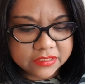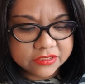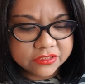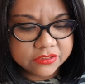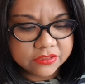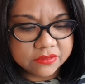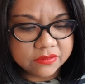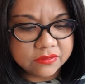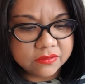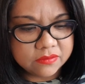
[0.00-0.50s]

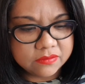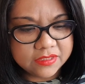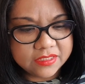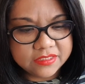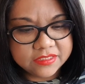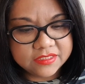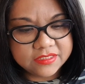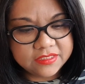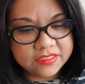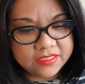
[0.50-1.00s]
So
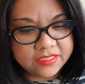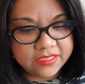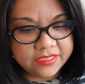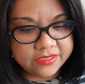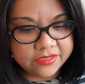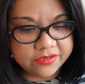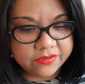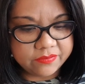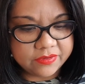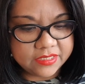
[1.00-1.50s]
let's see
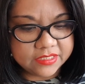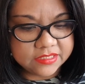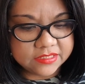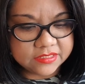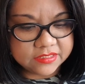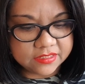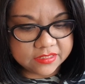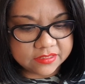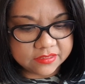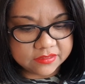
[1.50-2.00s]
here what it
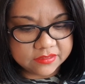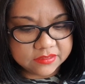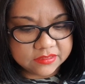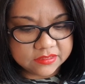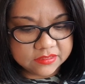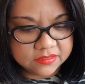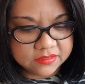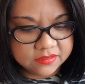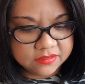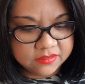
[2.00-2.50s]

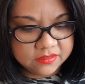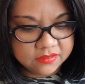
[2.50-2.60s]
says.